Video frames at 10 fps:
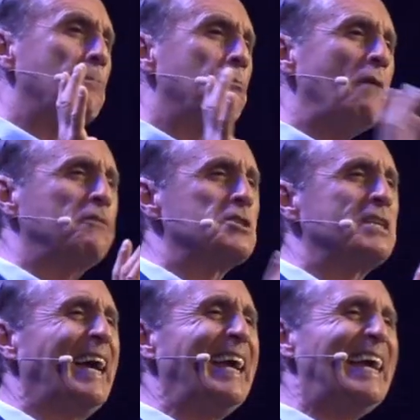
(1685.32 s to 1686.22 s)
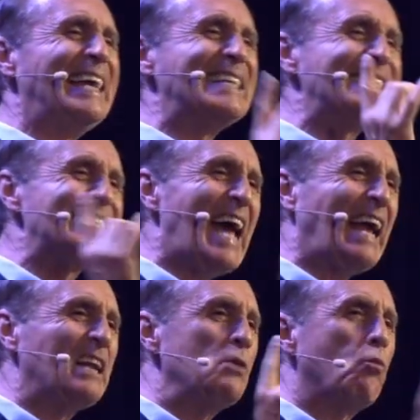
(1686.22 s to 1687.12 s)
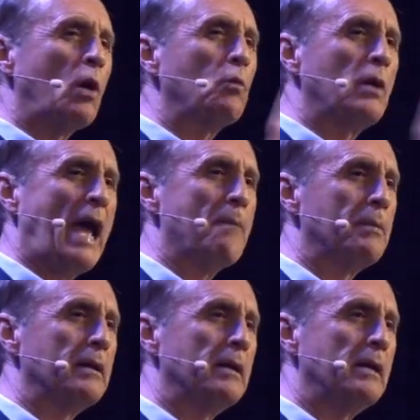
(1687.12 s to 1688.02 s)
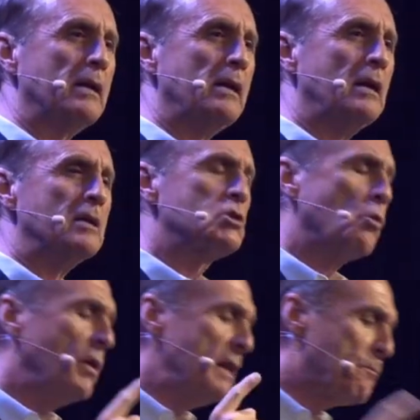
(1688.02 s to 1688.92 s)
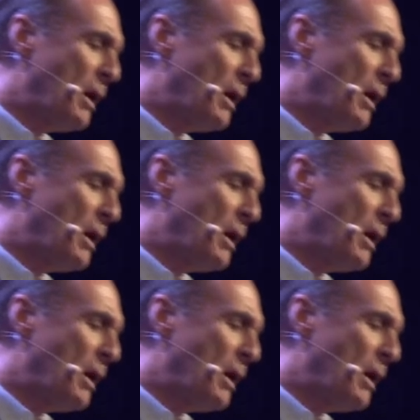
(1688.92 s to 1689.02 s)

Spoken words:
can prophesy exactly what will happen. So when he